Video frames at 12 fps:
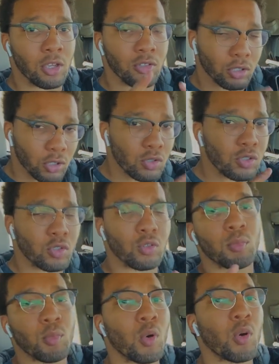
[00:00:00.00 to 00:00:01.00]
So you should do
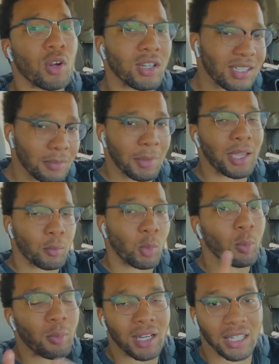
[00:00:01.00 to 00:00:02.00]
more to make more
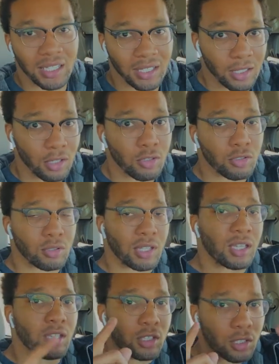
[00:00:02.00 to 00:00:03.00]
money so
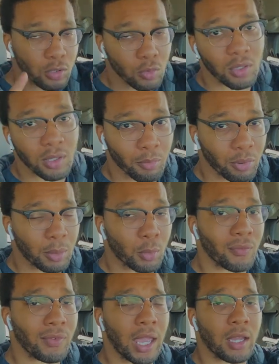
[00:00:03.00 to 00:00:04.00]
that you can bring more
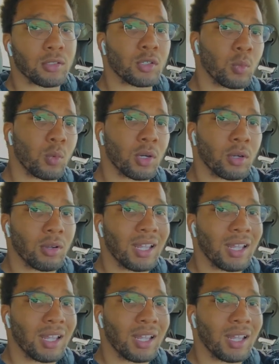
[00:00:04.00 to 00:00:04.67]
value to the world.